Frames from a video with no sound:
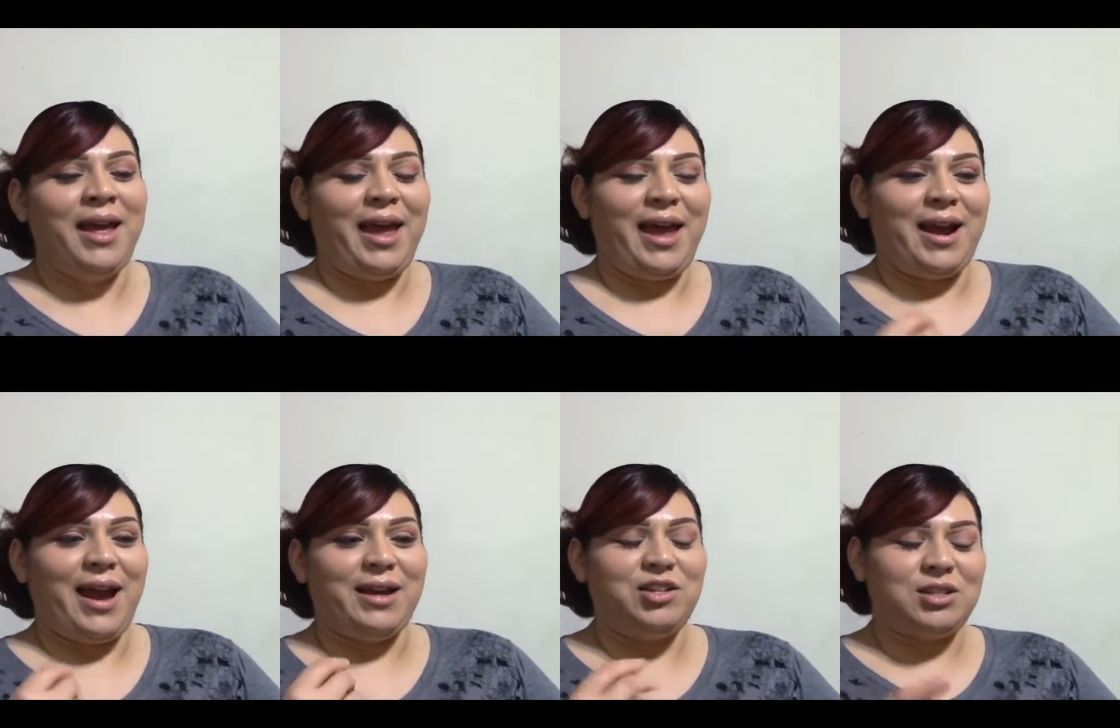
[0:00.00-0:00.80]
and
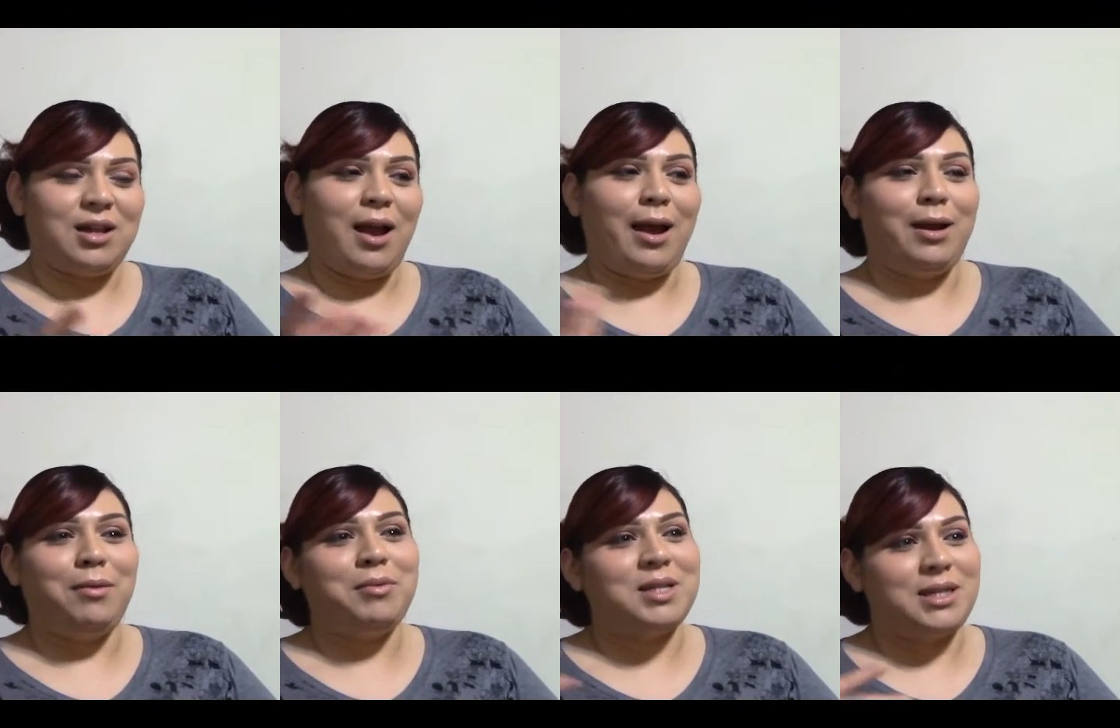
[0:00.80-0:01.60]
I just kind
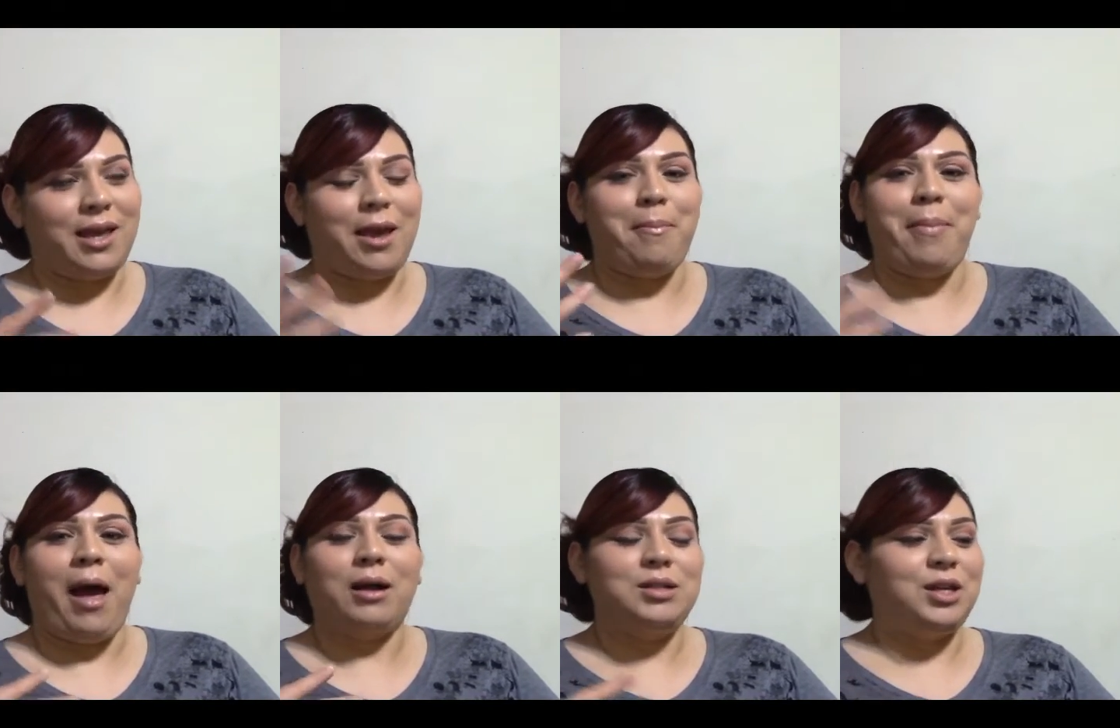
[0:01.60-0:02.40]
of was thinking
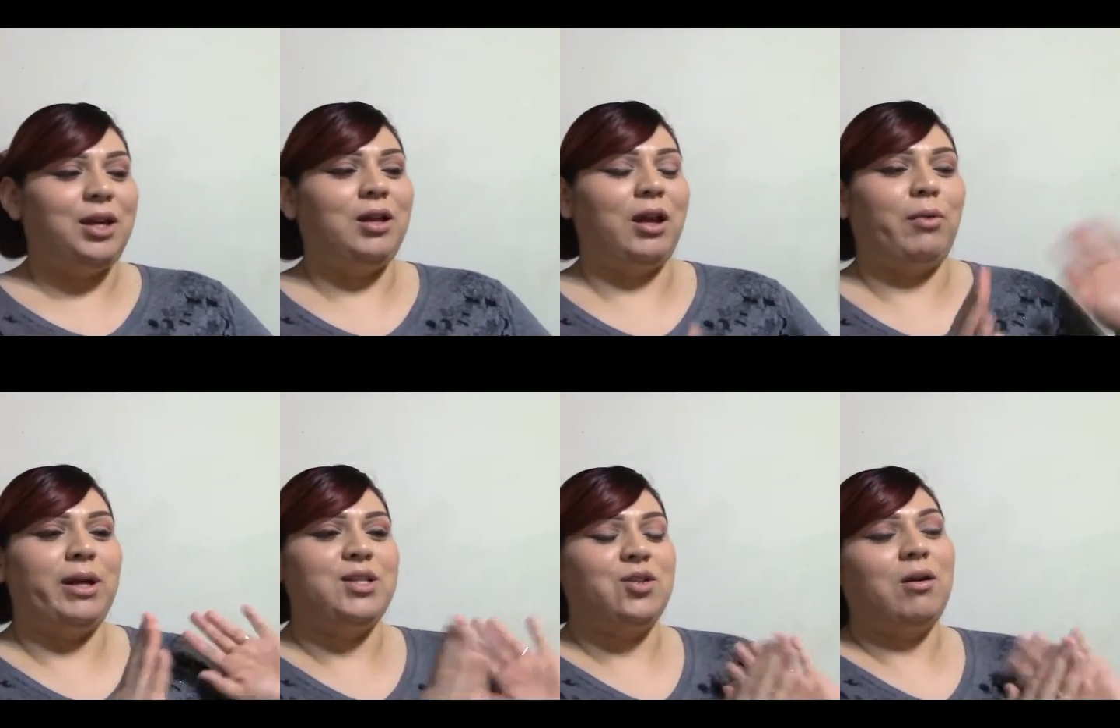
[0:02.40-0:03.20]
back to, you know, like when I
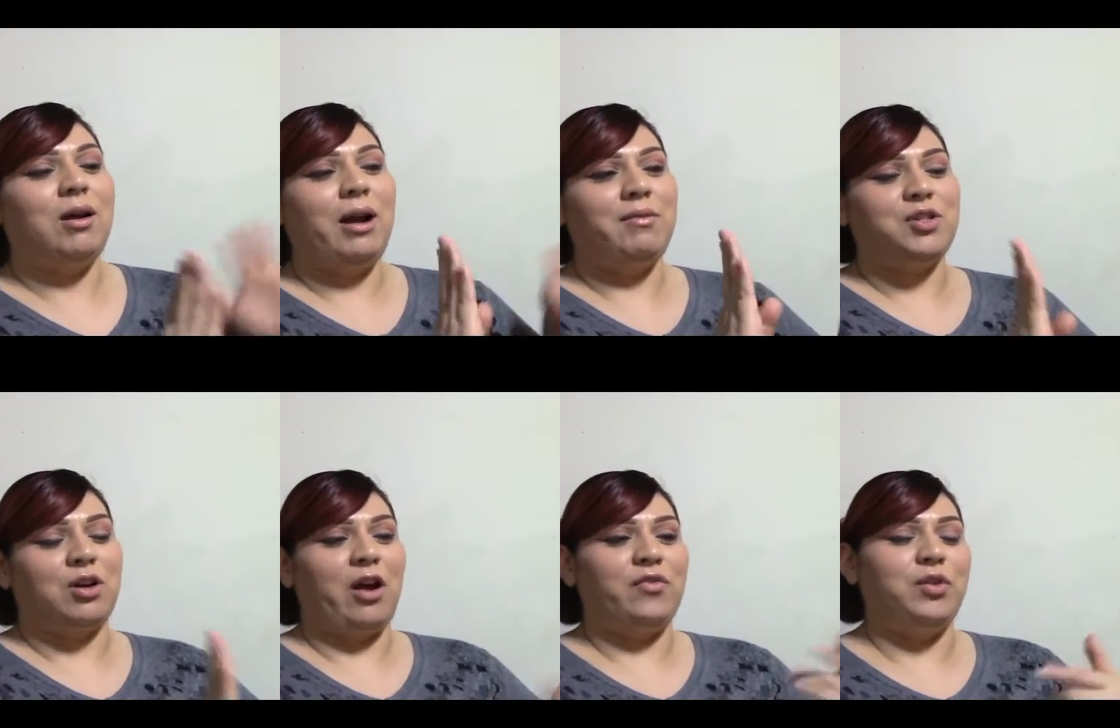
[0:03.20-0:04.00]
started, I would
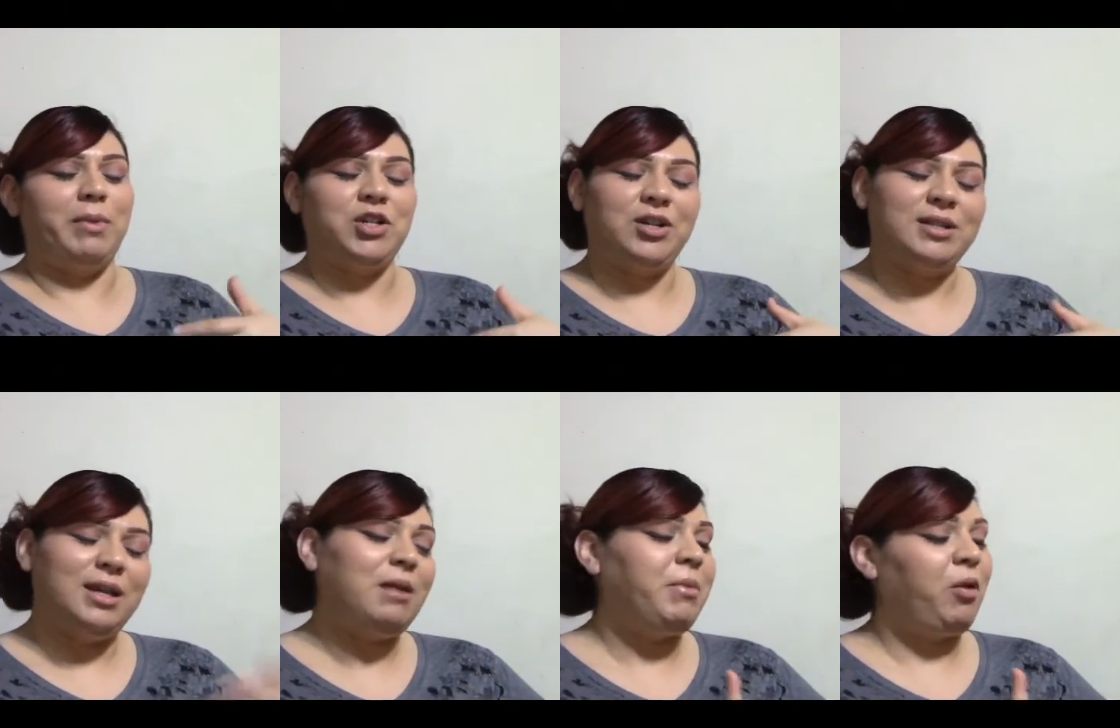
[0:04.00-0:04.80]
start off doing my John
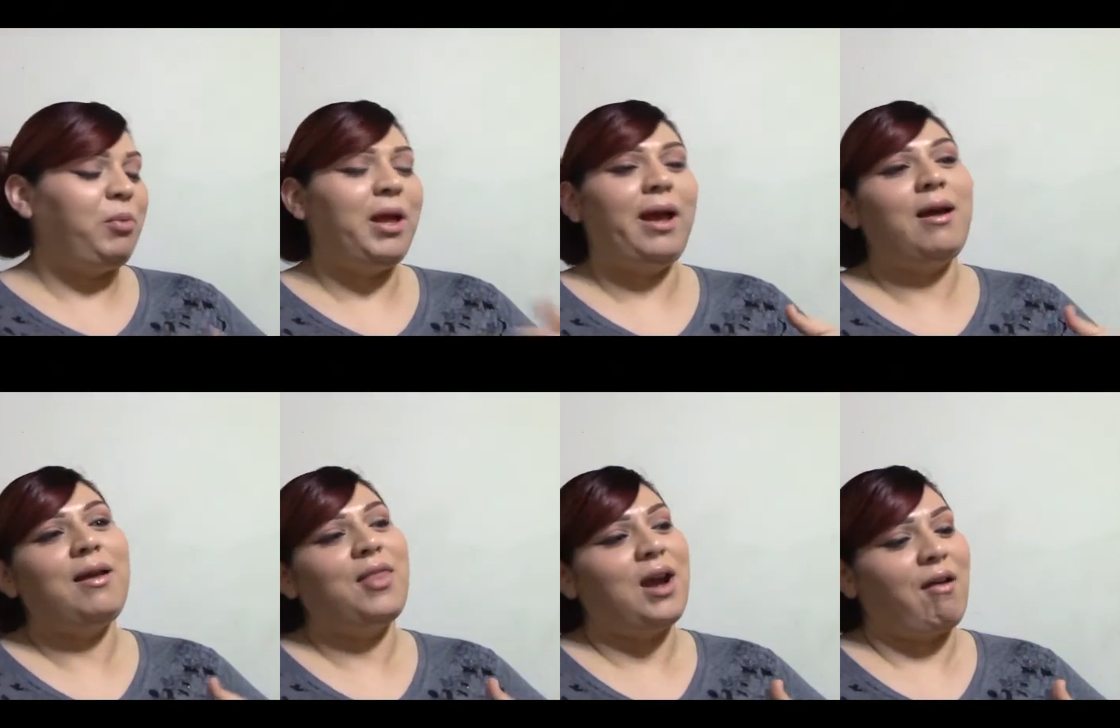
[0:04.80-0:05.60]
Cena meal plan,
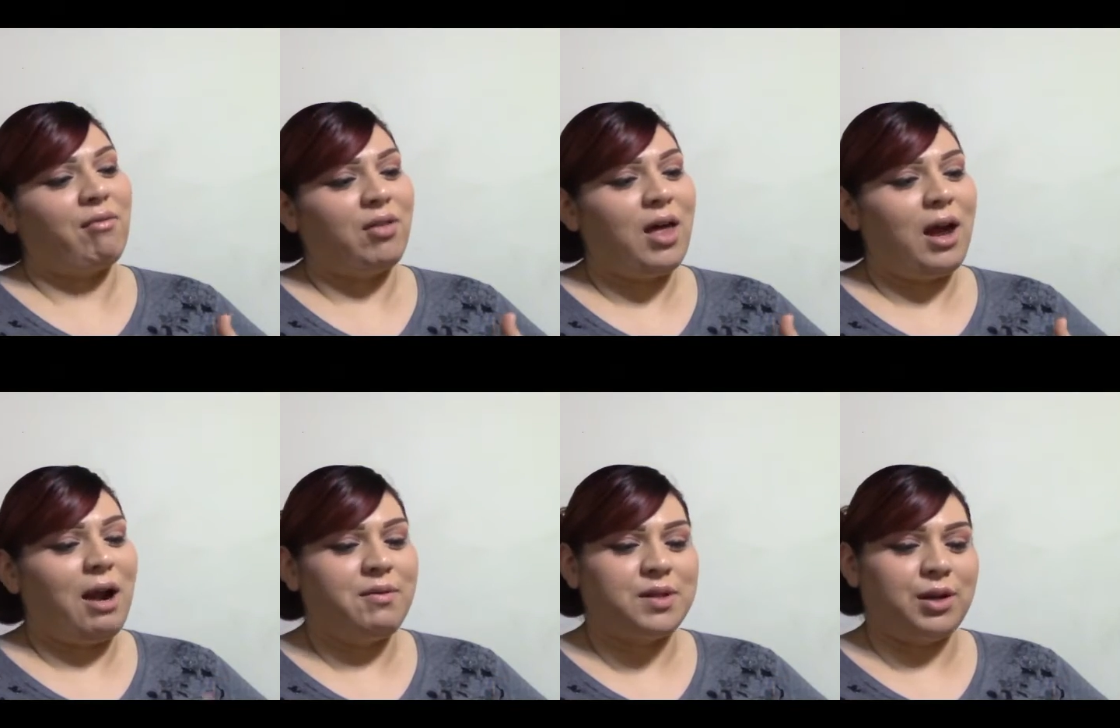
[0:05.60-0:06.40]
and then after that
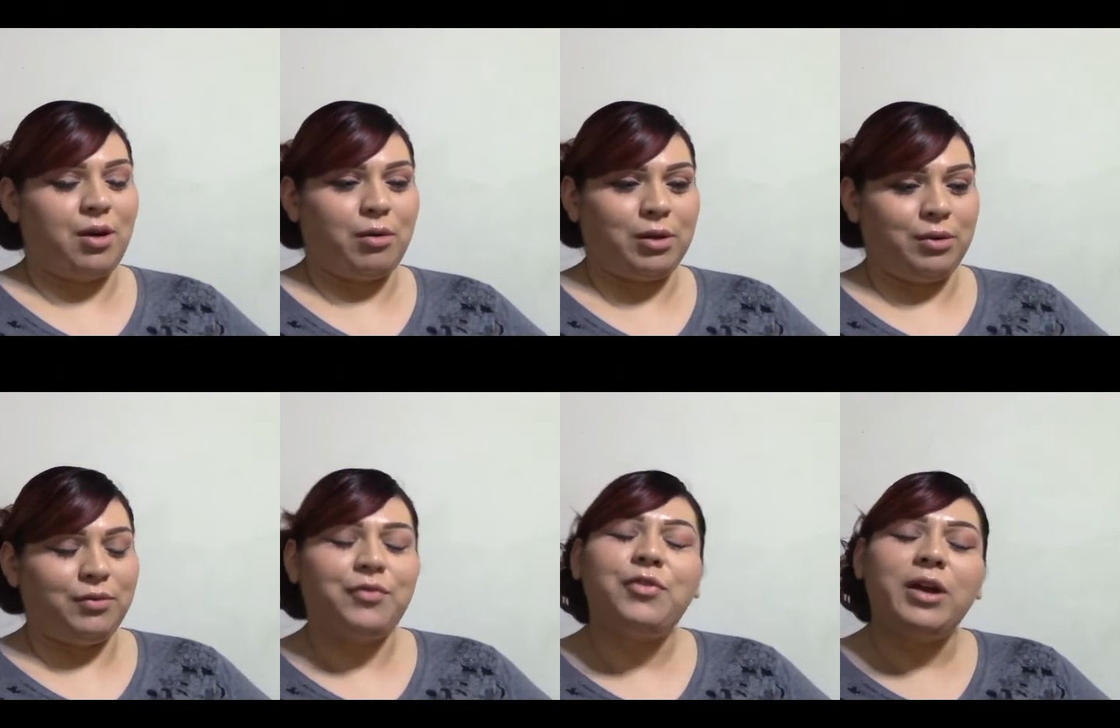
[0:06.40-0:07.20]
I was going to go
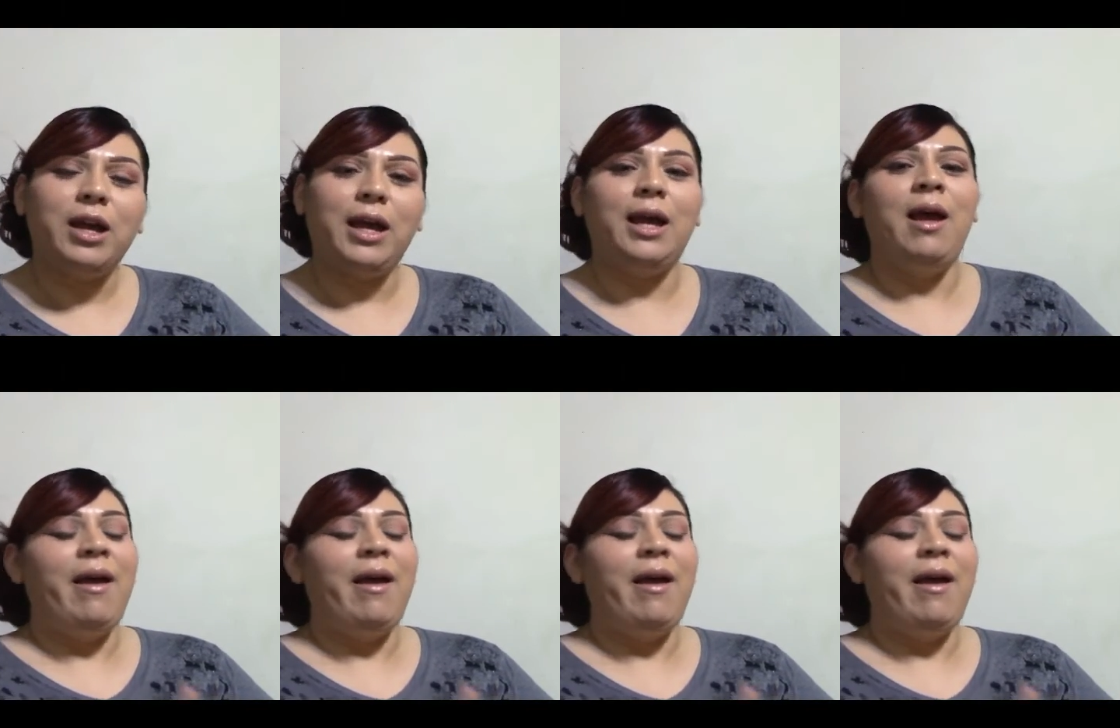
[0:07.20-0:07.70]
gluten-free,